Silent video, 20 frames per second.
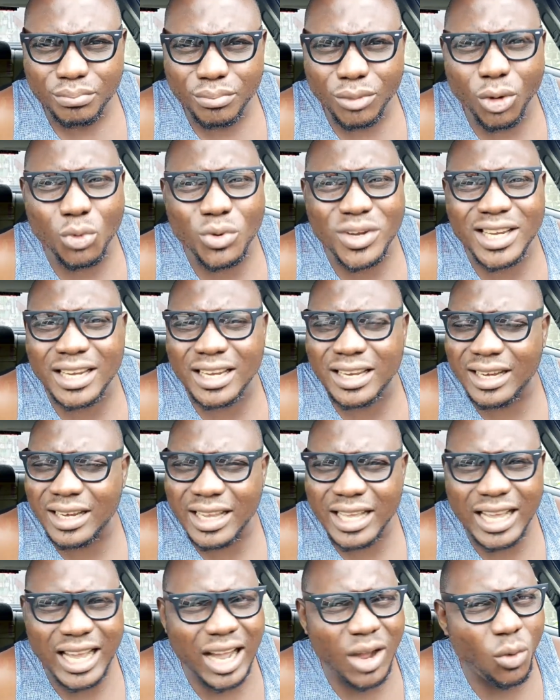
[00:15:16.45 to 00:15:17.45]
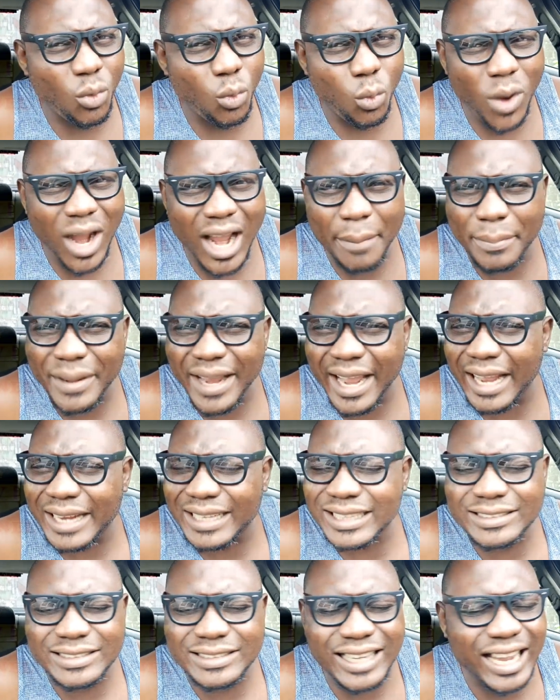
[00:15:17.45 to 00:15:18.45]
but will clear and wipe
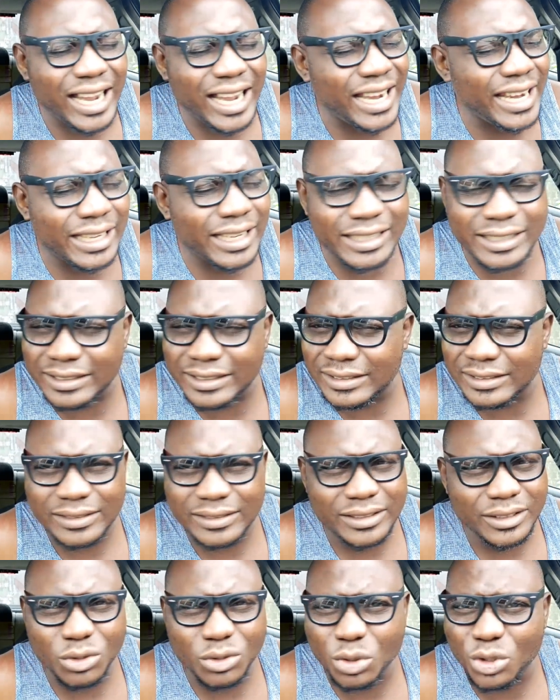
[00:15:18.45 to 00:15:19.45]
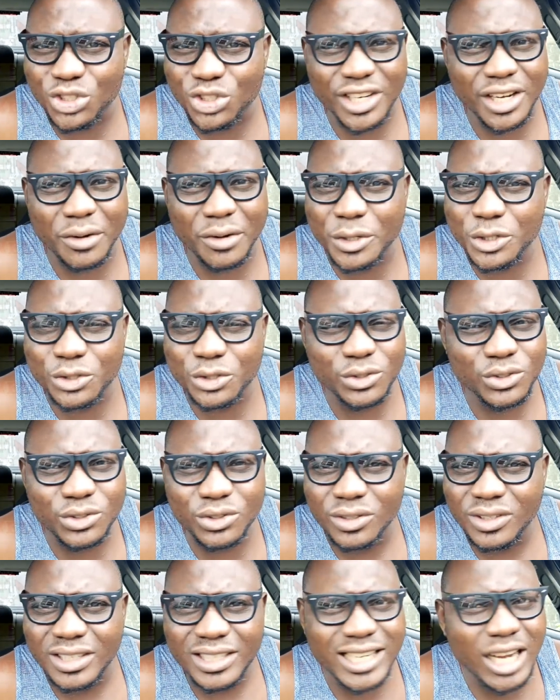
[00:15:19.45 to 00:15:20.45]
entirely your
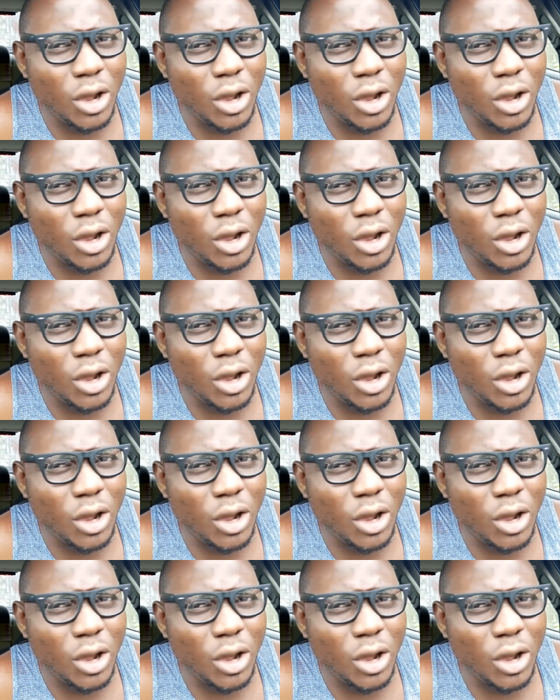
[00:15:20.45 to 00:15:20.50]
generations.